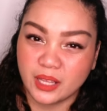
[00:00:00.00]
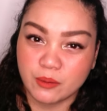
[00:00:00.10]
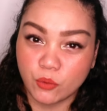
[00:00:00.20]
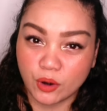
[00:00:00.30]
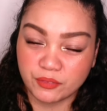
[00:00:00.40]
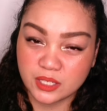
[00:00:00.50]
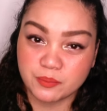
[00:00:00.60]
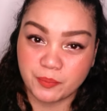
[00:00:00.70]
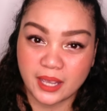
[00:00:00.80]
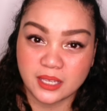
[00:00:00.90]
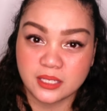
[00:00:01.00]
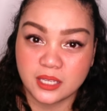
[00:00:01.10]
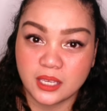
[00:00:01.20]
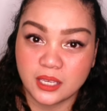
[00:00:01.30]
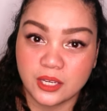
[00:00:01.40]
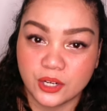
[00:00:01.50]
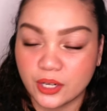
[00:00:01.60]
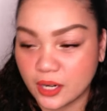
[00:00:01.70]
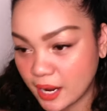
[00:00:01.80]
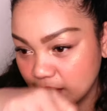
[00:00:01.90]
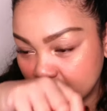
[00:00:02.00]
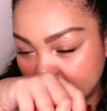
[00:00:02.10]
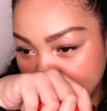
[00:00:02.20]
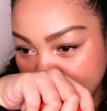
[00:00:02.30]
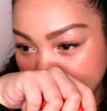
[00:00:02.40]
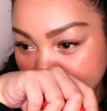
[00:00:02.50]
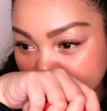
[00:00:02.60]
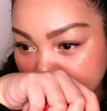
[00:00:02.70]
like more of the spicier kind of